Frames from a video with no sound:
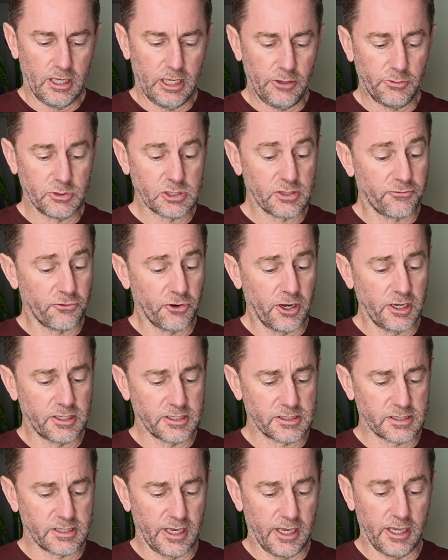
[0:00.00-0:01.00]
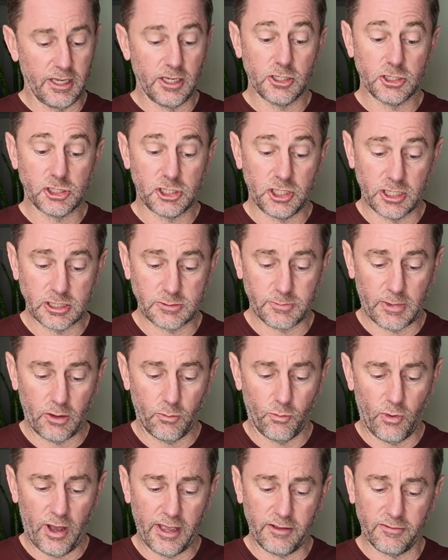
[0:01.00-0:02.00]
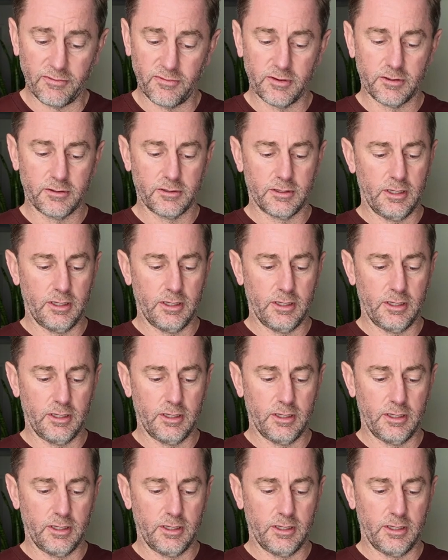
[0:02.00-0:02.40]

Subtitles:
He was afraid to say, "She is my wife."